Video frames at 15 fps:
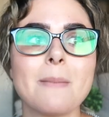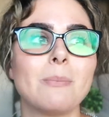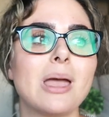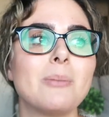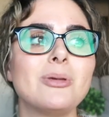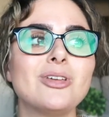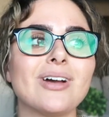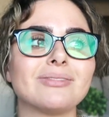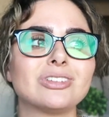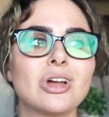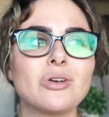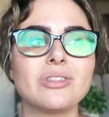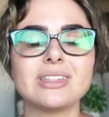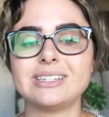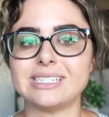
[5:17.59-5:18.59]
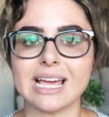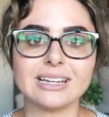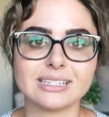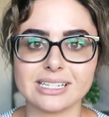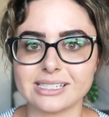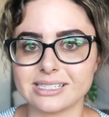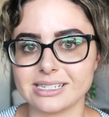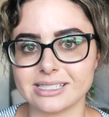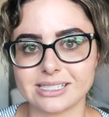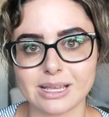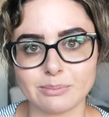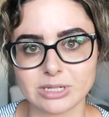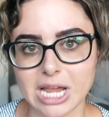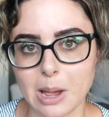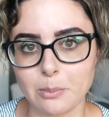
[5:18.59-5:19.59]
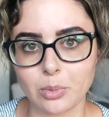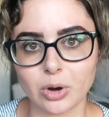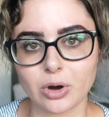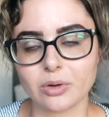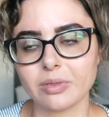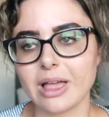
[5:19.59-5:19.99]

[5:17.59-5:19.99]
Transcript: Maybe you have to go to the dentist in September.